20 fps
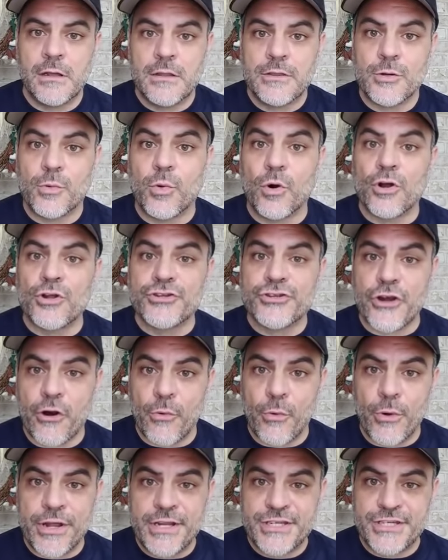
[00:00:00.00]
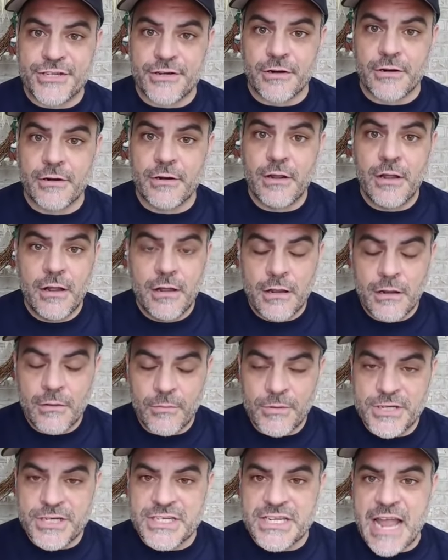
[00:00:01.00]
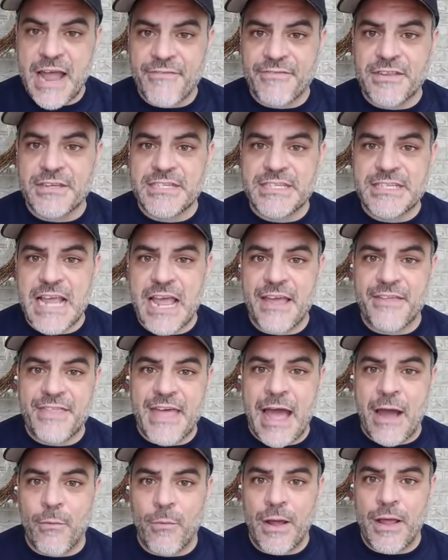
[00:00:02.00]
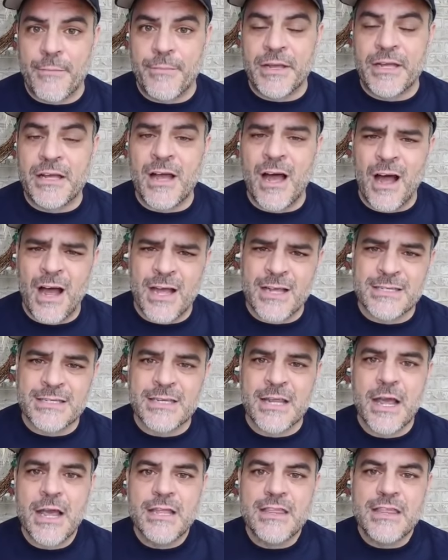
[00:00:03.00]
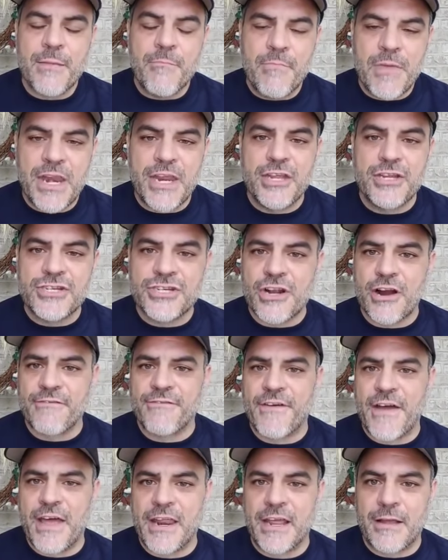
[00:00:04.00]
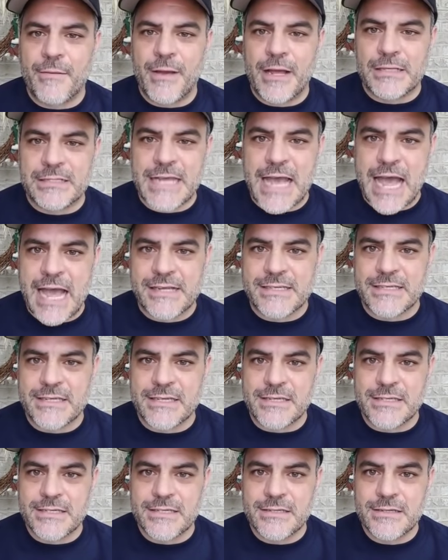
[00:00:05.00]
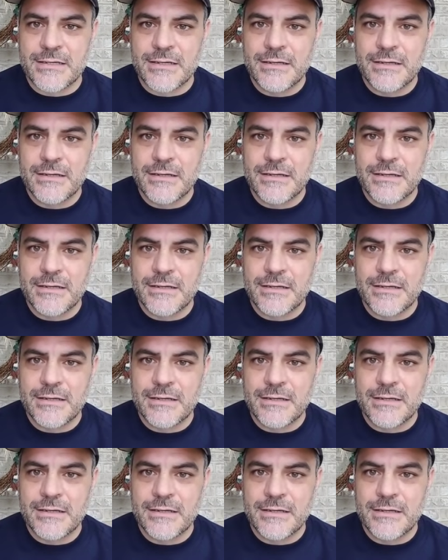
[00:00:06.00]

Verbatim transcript: The world's our oyster. You just have to say it that way because the minute you start fighting about taxes,